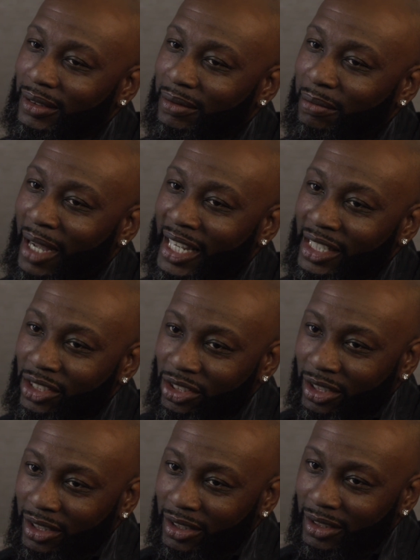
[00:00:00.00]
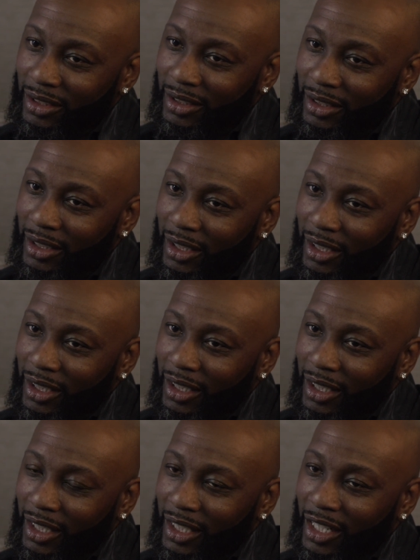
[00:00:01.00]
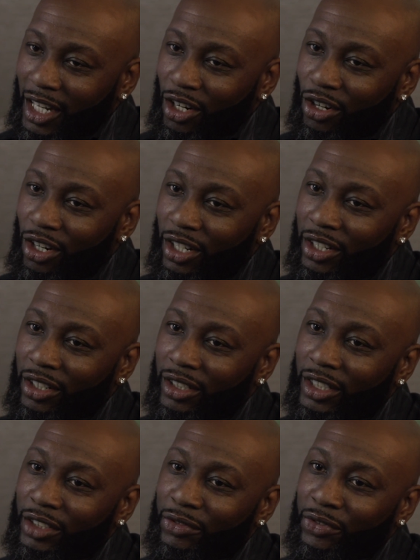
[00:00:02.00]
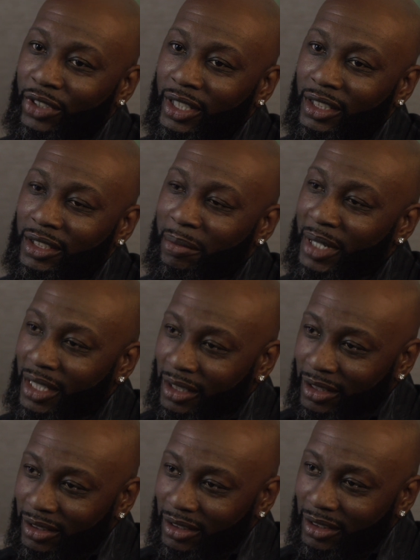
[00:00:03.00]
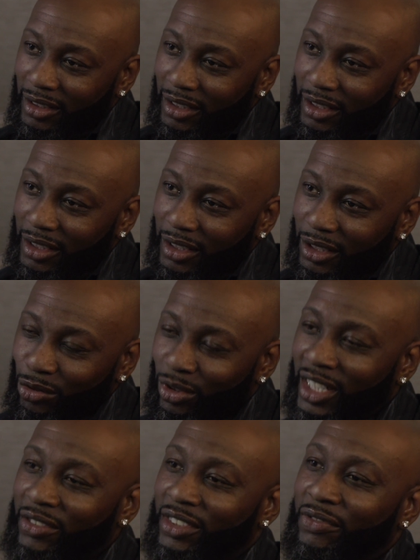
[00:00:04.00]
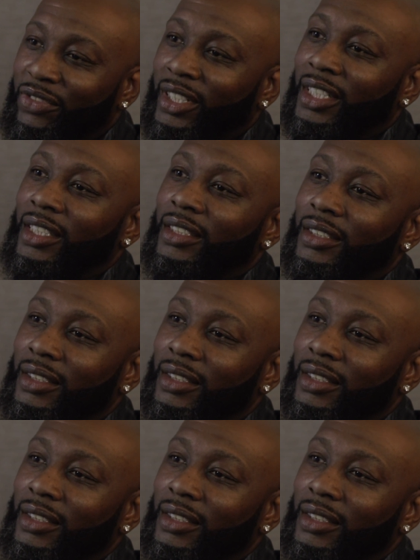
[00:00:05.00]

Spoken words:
Maisha, and then I called her good friend, Tamika, who lives in Philly.